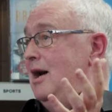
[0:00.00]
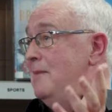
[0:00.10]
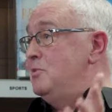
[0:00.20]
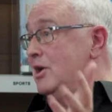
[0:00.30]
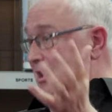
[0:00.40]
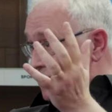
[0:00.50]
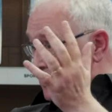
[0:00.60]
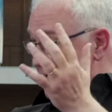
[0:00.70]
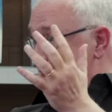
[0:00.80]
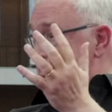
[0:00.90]
I'm going to
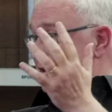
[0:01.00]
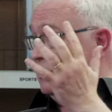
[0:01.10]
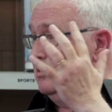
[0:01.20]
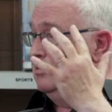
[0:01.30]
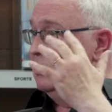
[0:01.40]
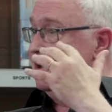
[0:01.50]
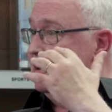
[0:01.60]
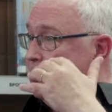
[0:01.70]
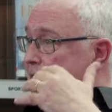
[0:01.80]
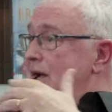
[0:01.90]
continue to do
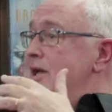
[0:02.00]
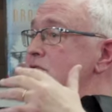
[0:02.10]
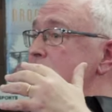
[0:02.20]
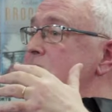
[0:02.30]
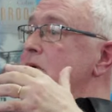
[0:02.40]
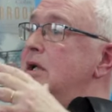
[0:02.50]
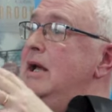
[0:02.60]
what I do,